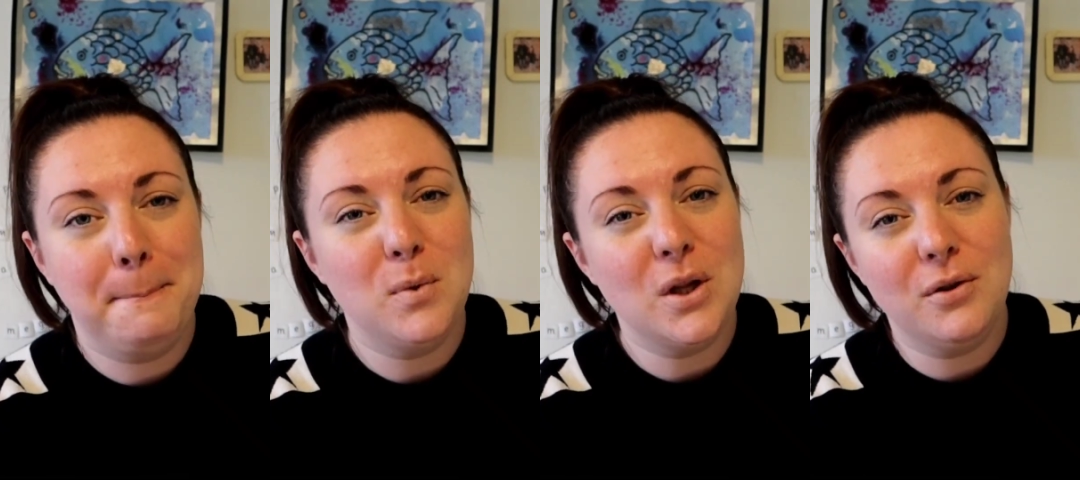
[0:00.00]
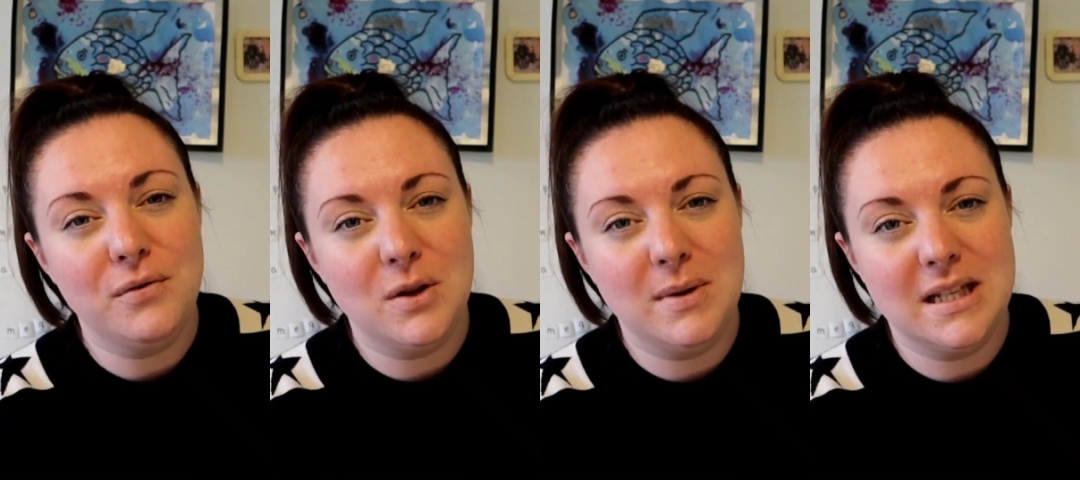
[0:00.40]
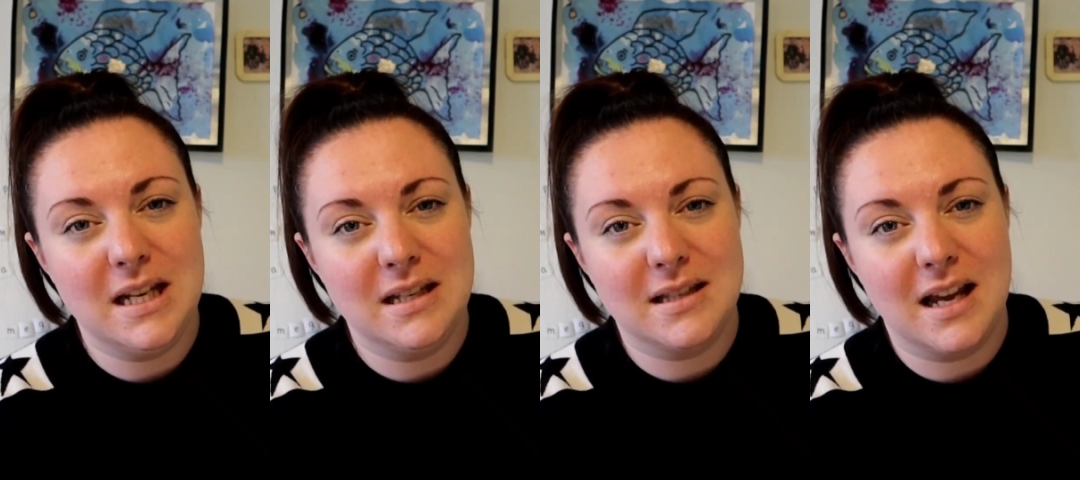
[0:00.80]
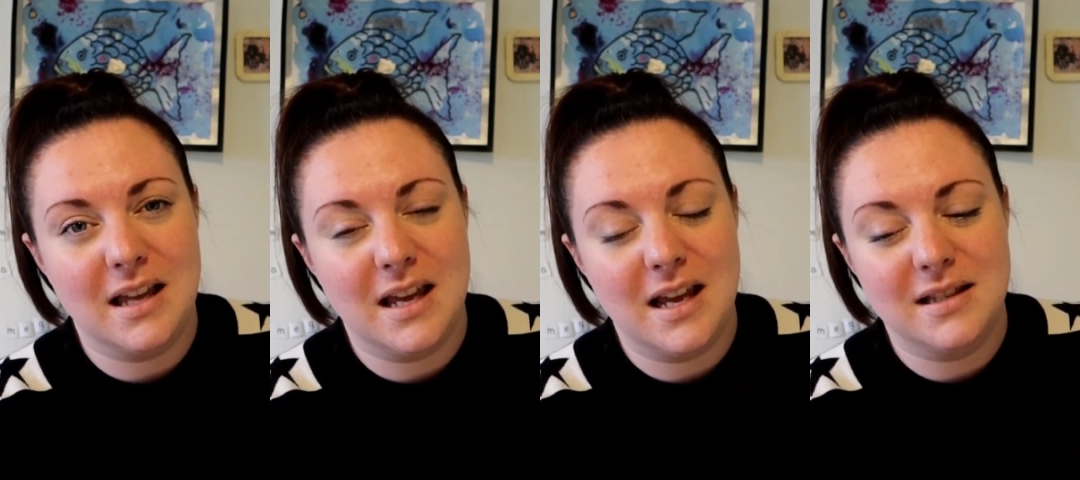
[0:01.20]
We love doing teas
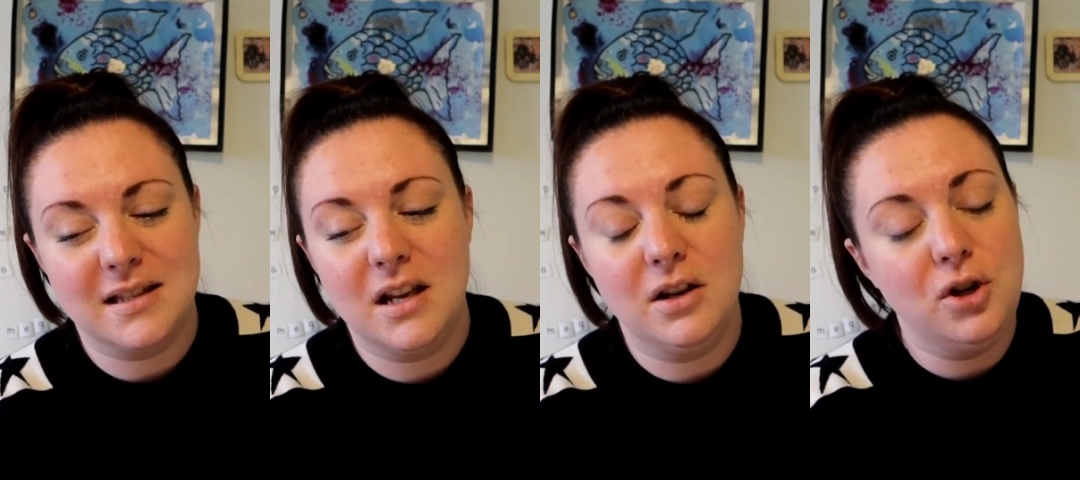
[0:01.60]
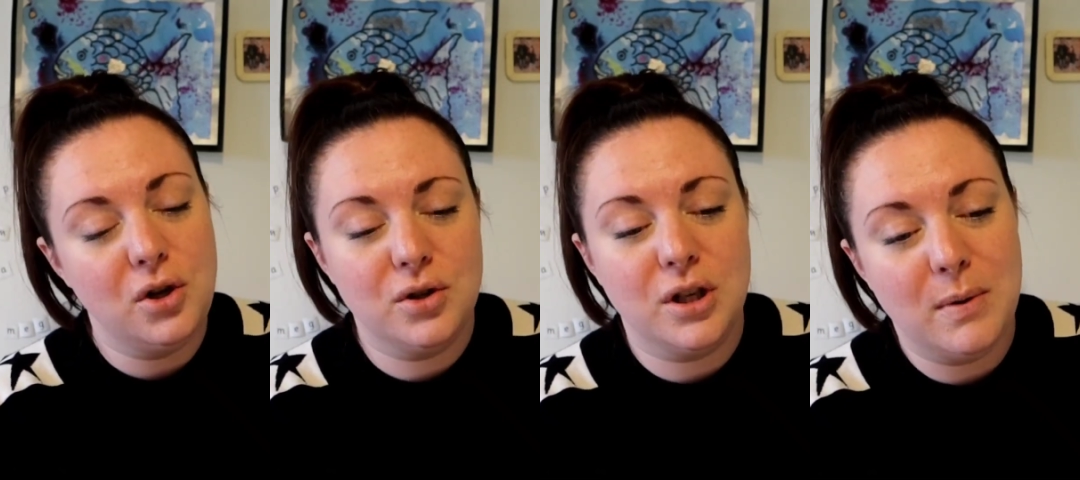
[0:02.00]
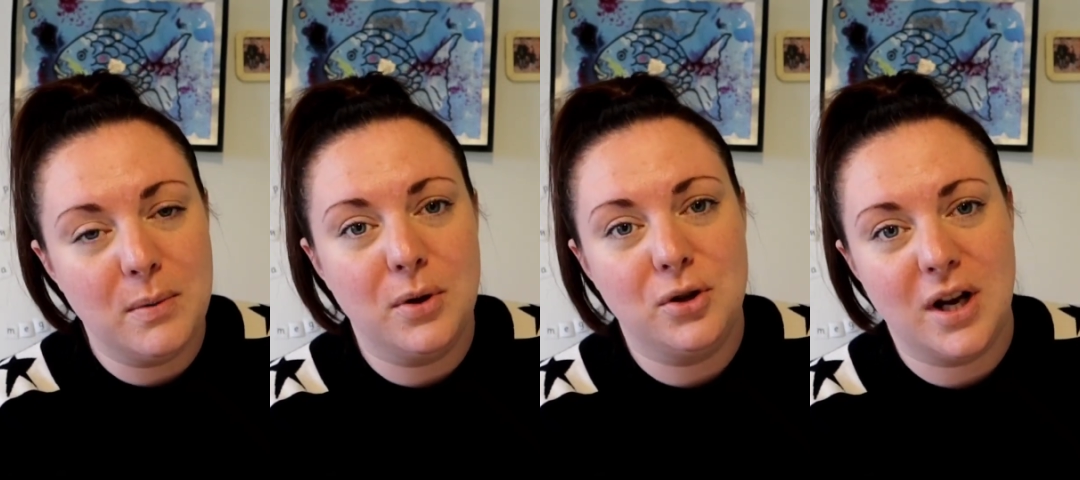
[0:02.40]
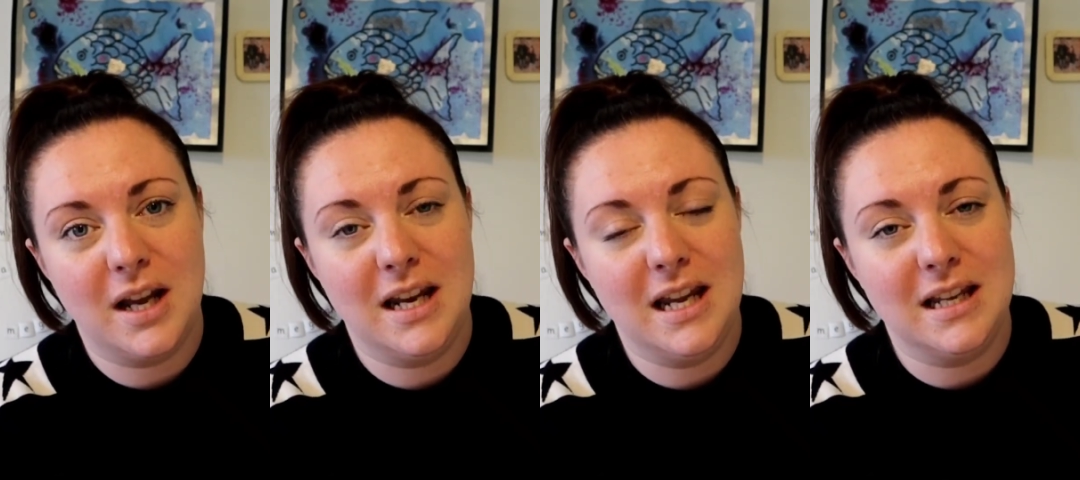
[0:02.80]
like this, and usually we will try
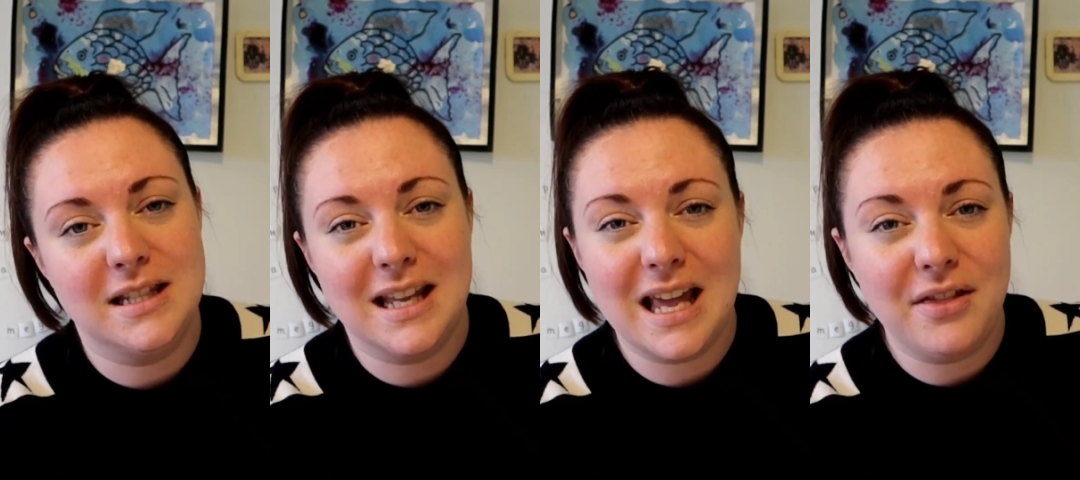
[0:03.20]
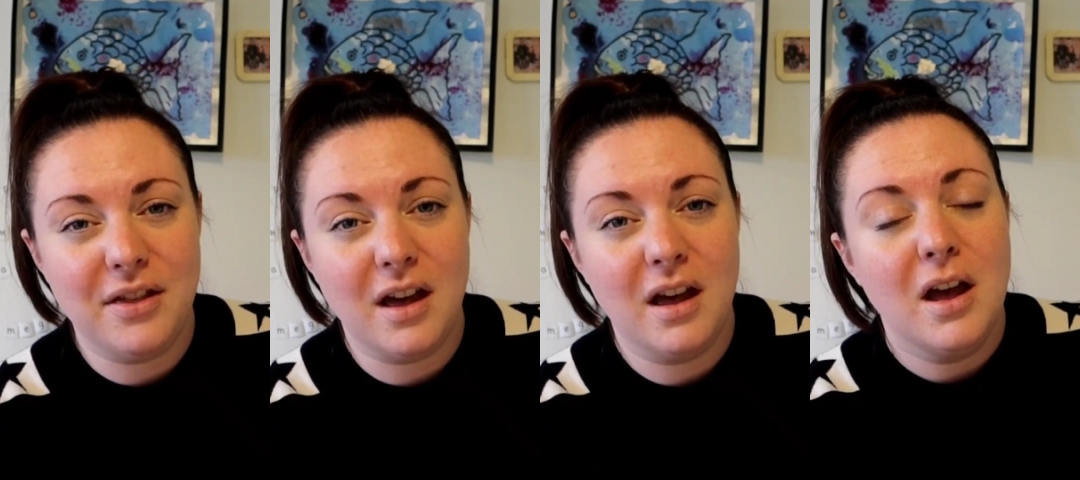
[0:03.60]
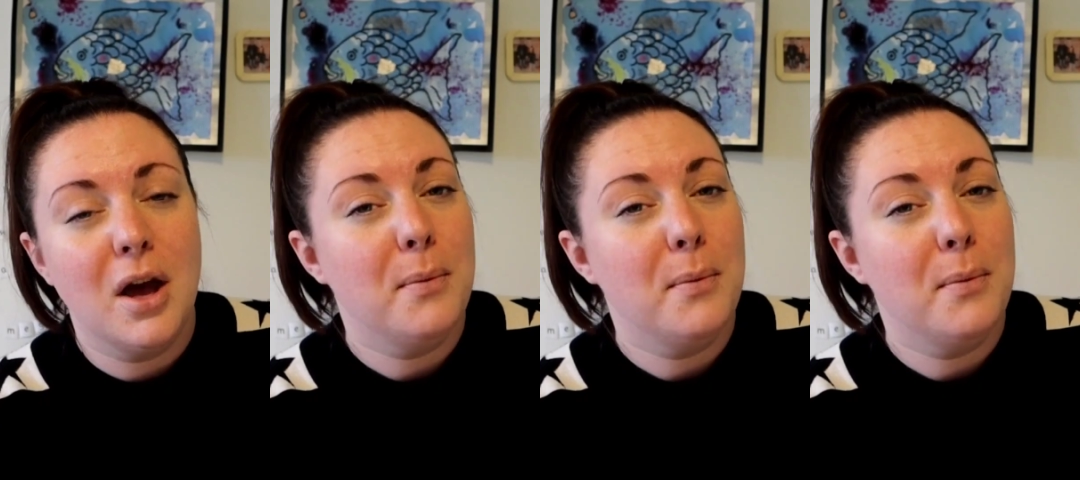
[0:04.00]
and eat together,